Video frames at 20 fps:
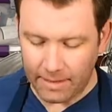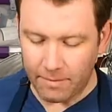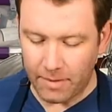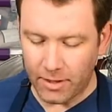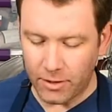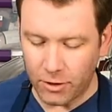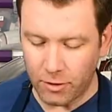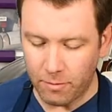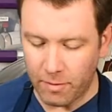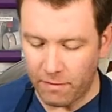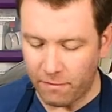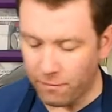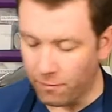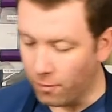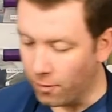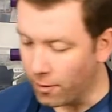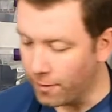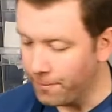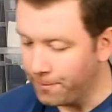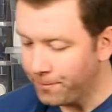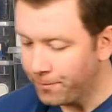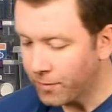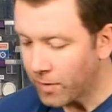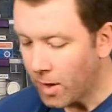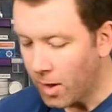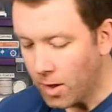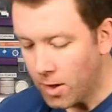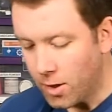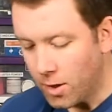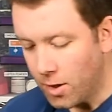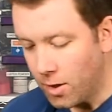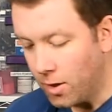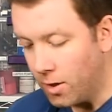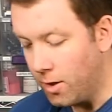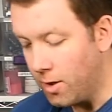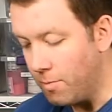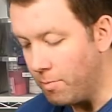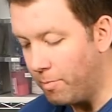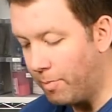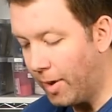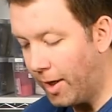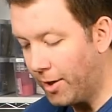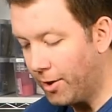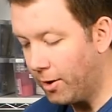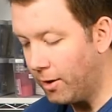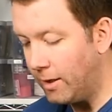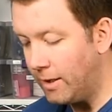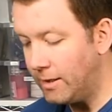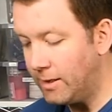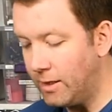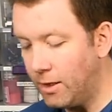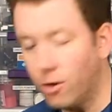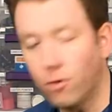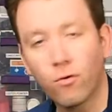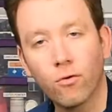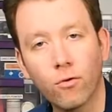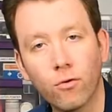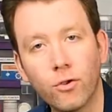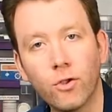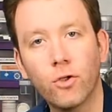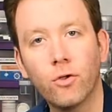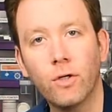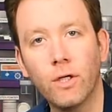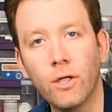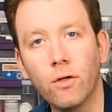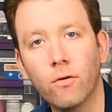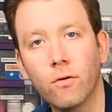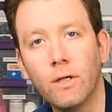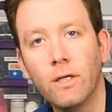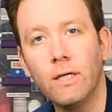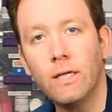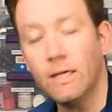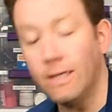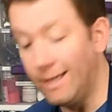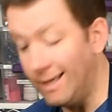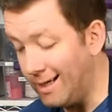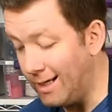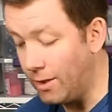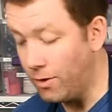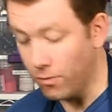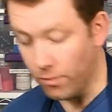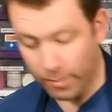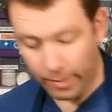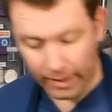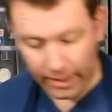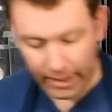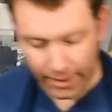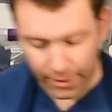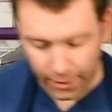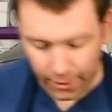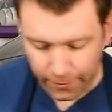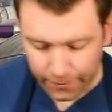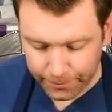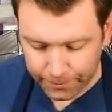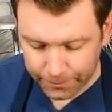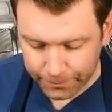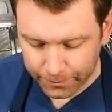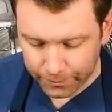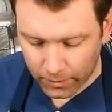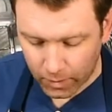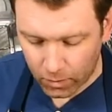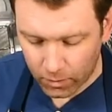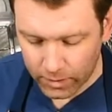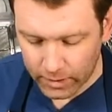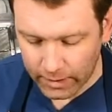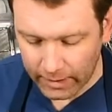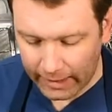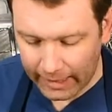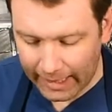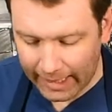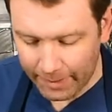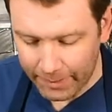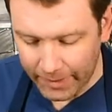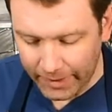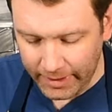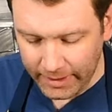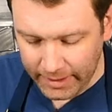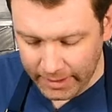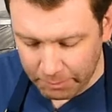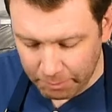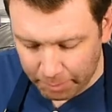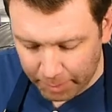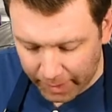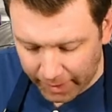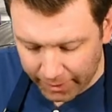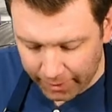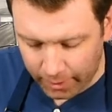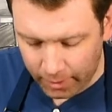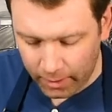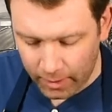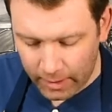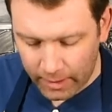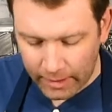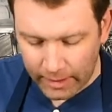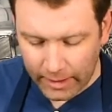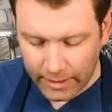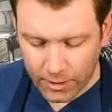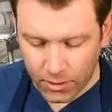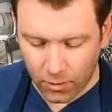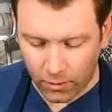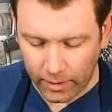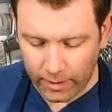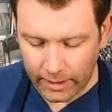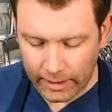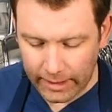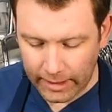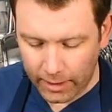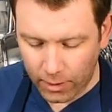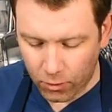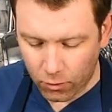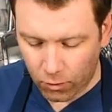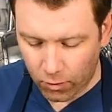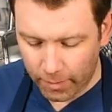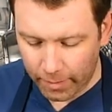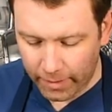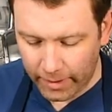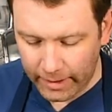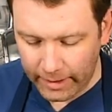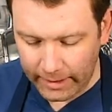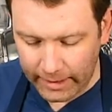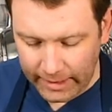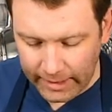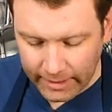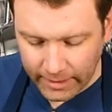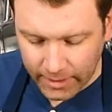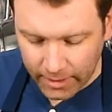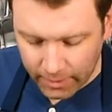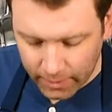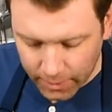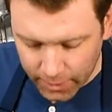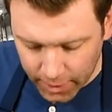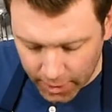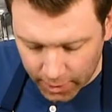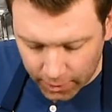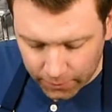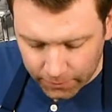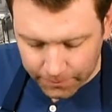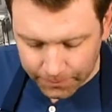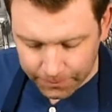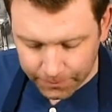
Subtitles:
mentioned before, the butter is the crucial ingredient in your pie dough. What's going to happen is this butter is going to get incorporated into the dough